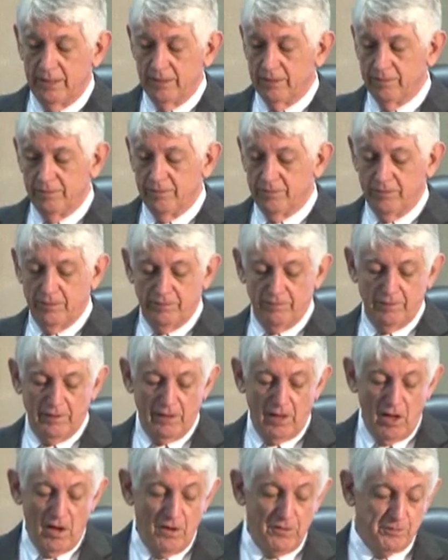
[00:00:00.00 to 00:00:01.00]
the
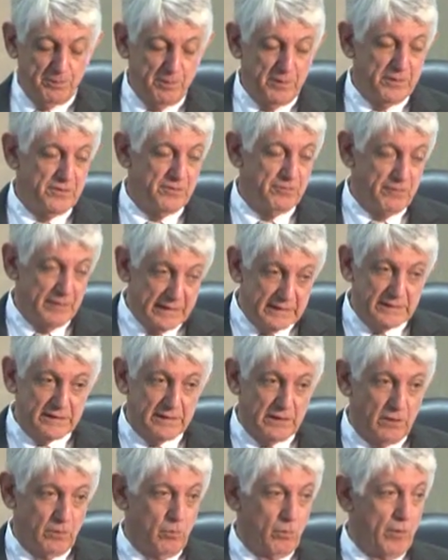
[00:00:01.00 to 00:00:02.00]
law is pretty rigid
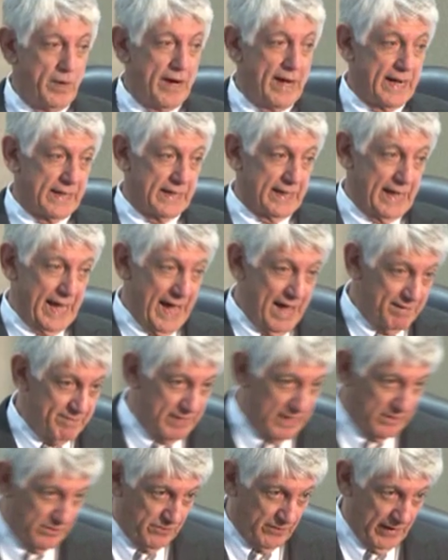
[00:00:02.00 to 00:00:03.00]
on where I can have
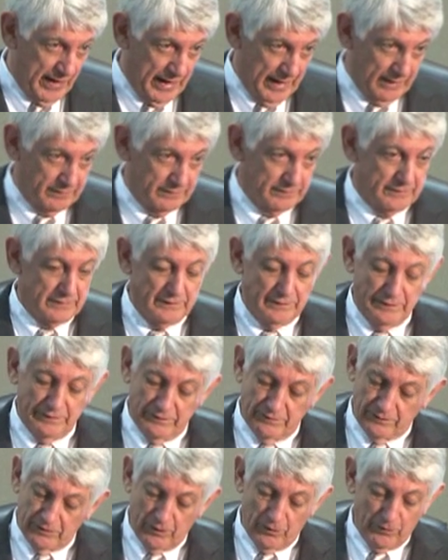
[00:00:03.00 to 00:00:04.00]
that trial.
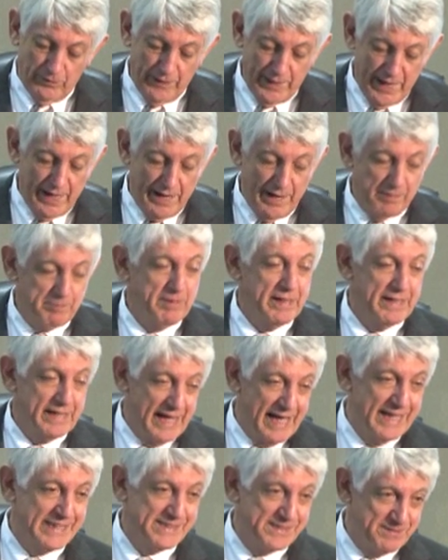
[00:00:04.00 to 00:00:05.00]
So yeah, it'd be
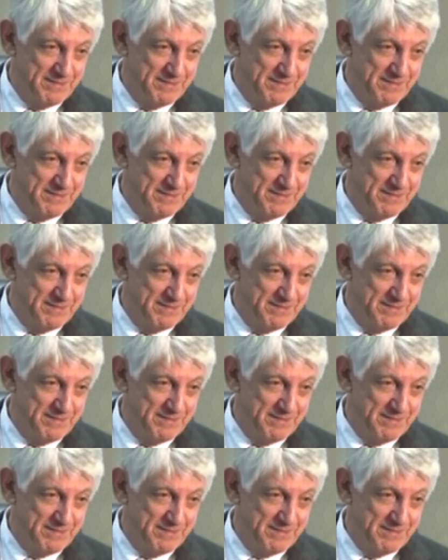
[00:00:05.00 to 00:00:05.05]
nice if